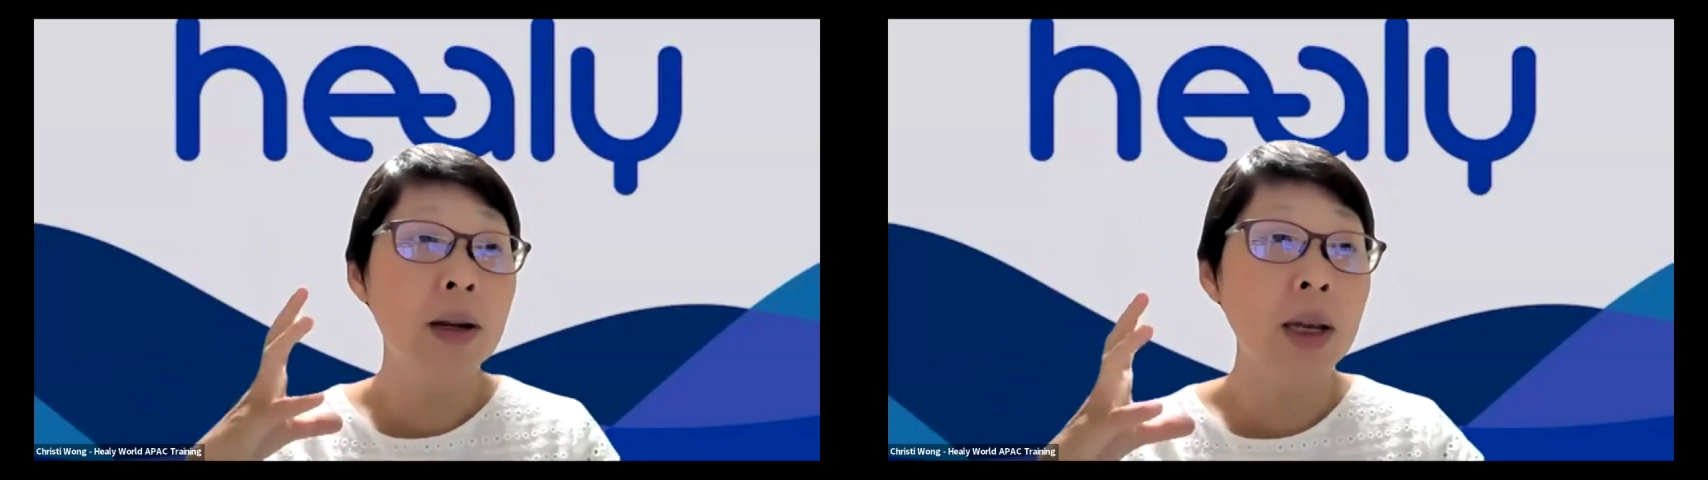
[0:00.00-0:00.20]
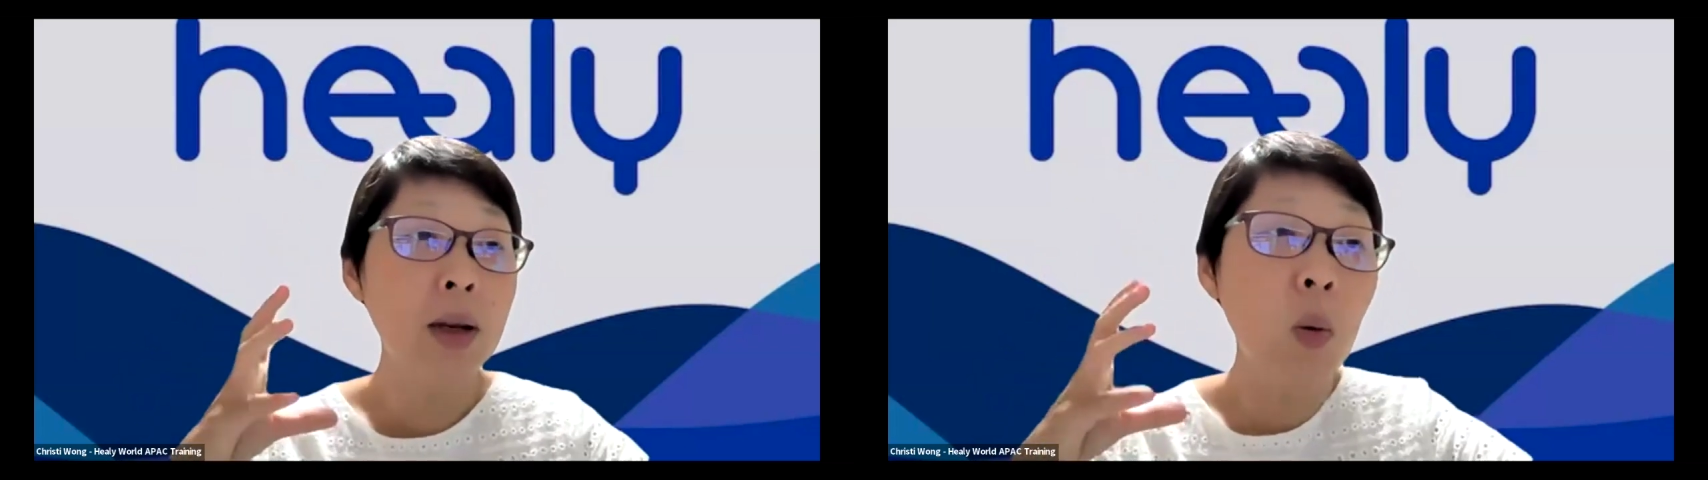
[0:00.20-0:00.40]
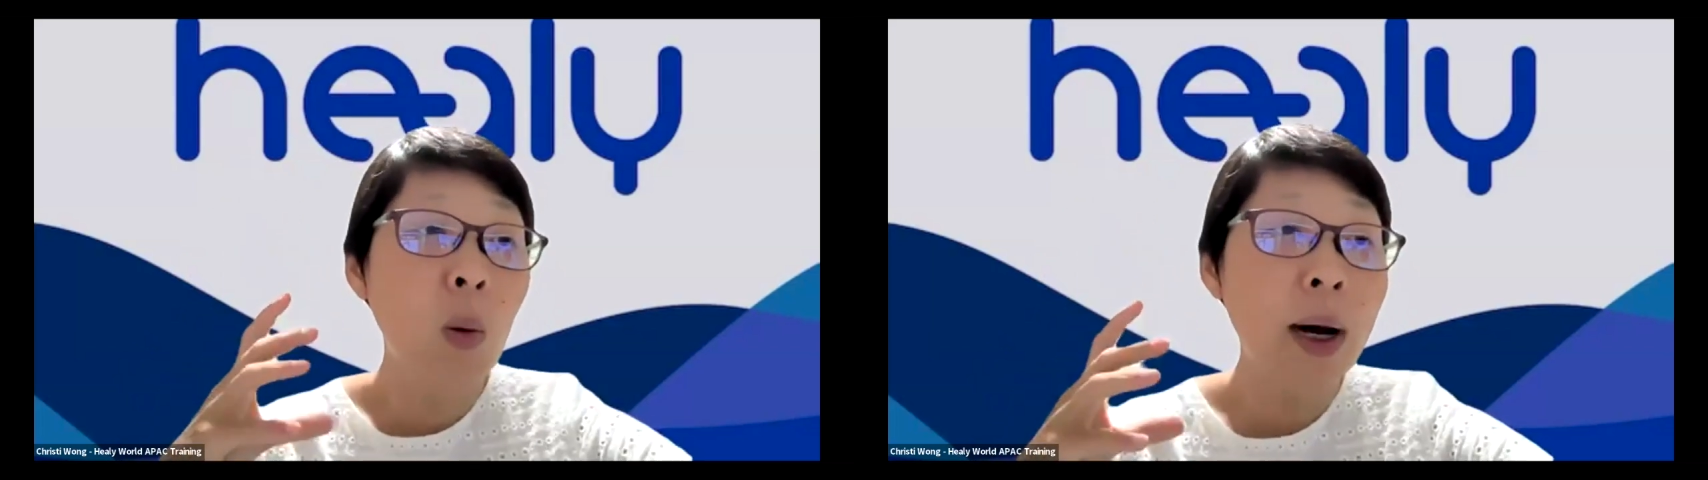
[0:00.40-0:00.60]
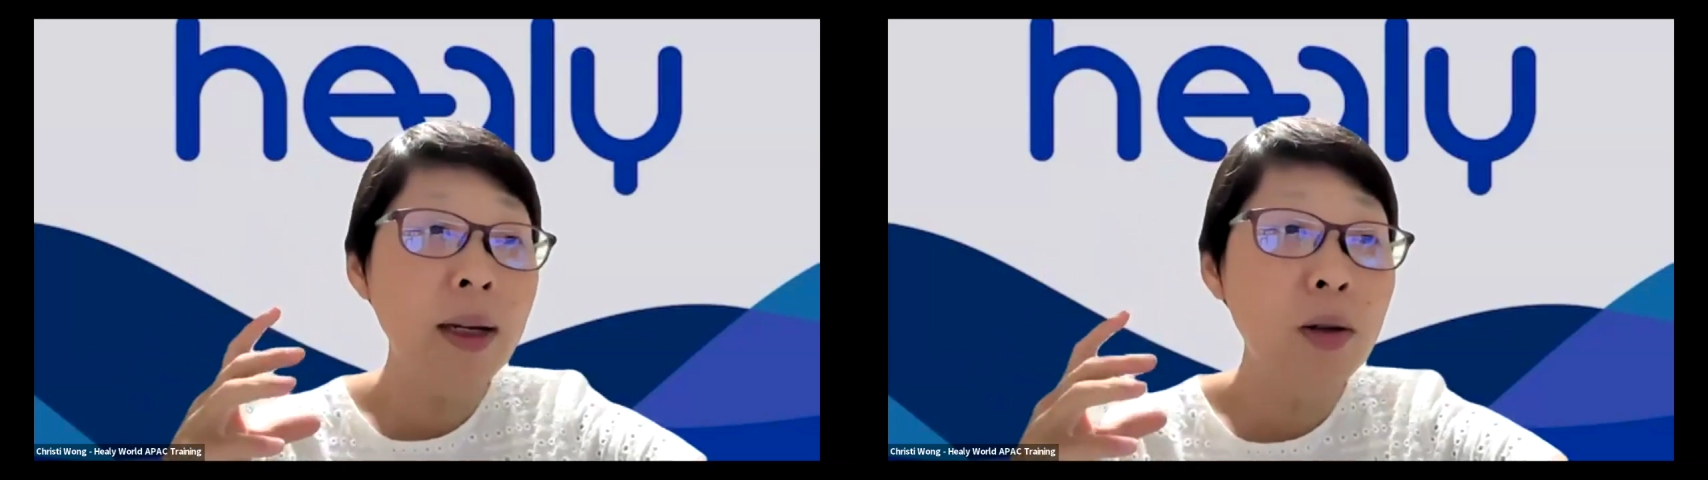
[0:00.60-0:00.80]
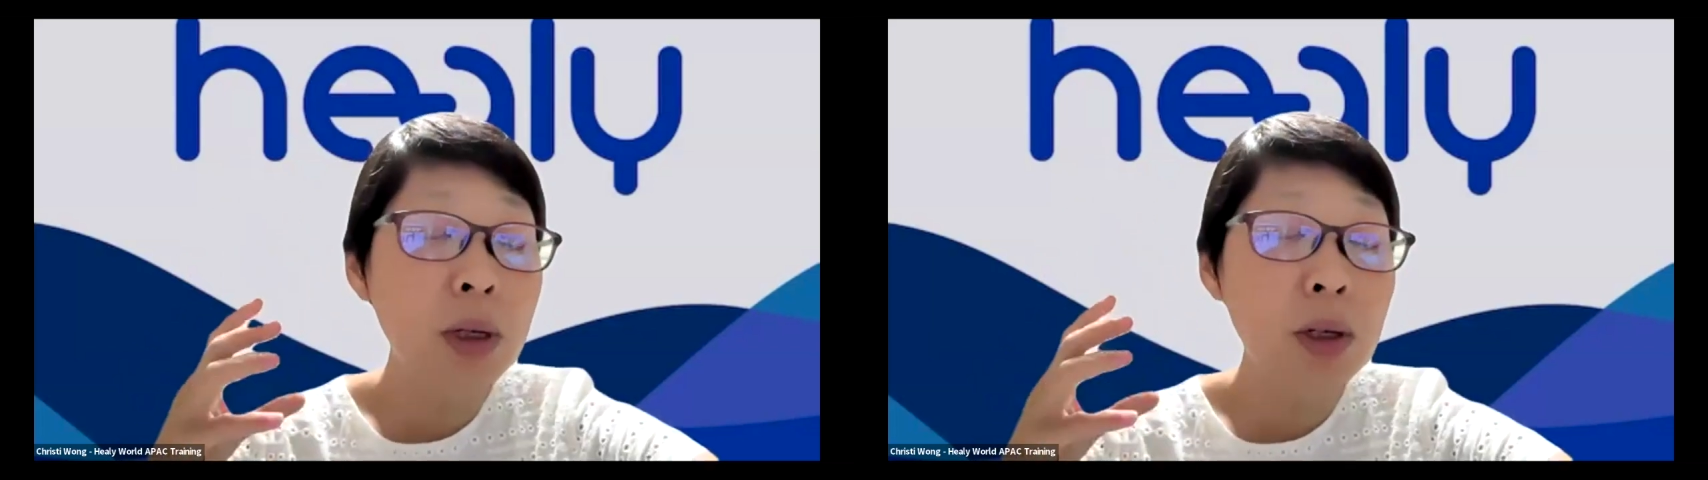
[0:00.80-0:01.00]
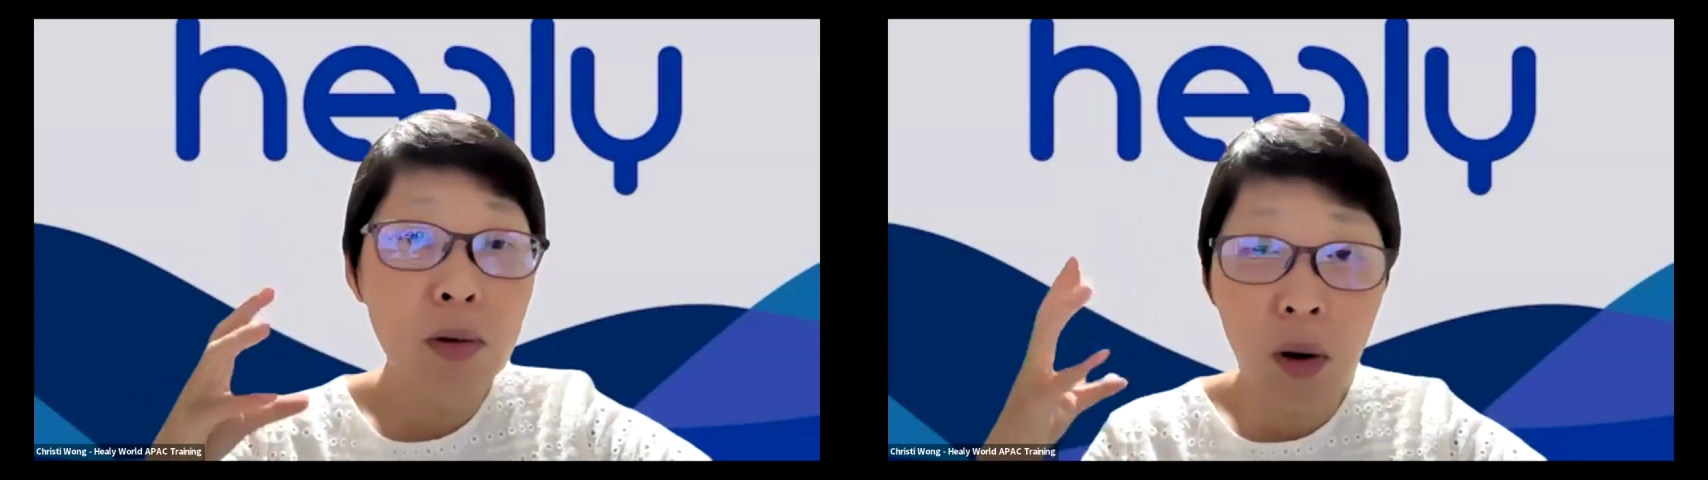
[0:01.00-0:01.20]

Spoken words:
Okay, why do we do